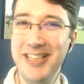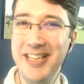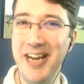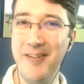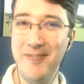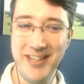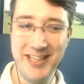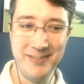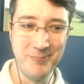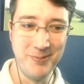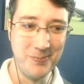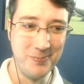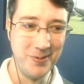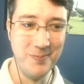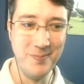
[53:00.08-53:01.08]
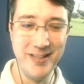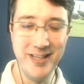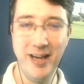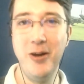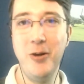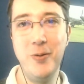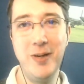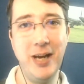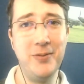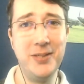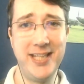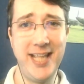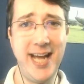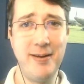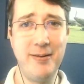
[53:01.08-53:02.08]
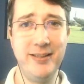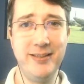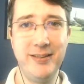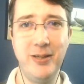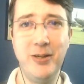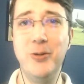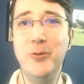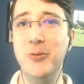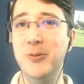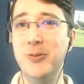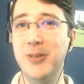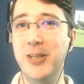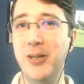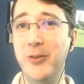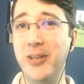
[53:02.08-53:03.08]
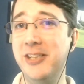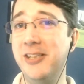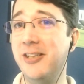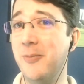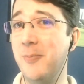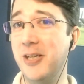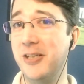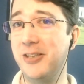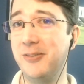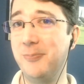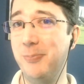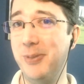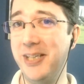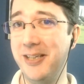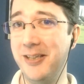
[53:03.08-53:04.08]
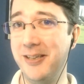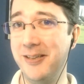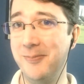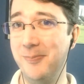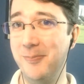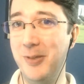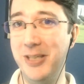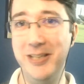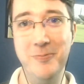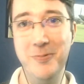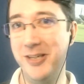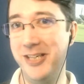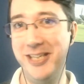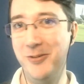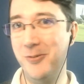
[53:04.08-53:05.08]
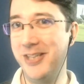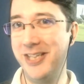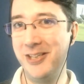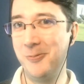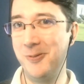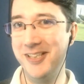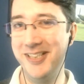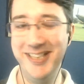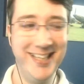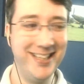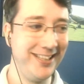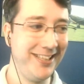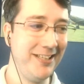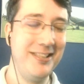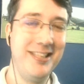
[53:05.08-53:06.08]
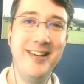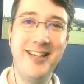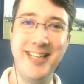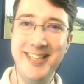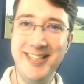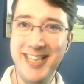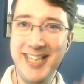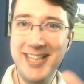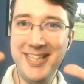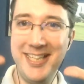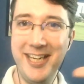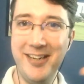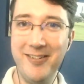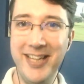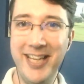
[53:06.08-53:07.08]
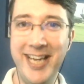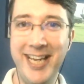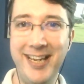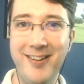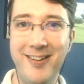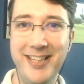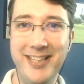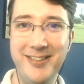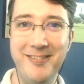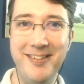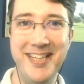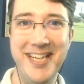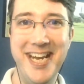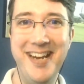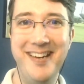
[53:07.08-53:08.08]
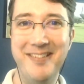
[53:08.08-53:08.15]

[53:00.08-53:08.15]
going to have this problem, and oh, is that? Oh, oh, this is a much bigger. We didn't want to deal with this one. Yeah, I can I can see the deer in the headlights right now.